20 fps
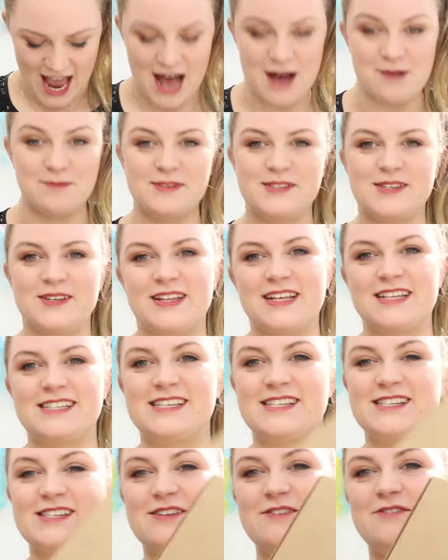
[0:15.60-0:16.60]
Um, so
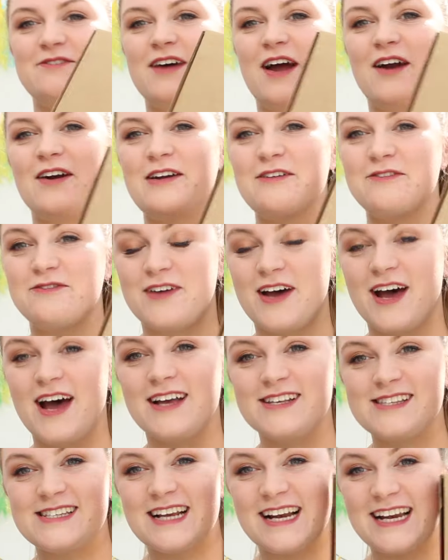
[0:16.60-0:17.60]
this is the very
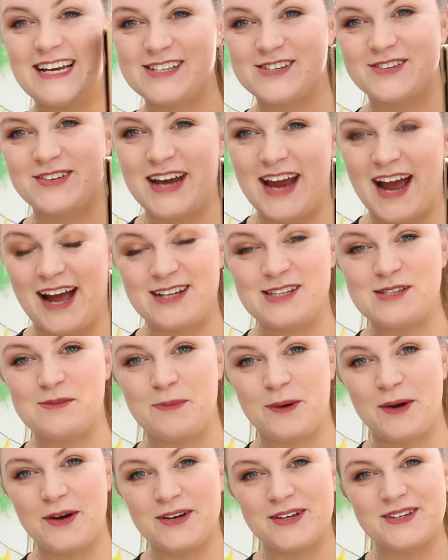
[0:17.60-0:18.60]
first Glittery Hands
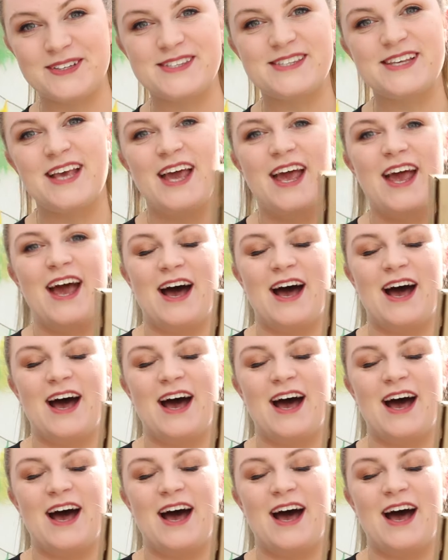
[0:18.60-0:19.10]
box.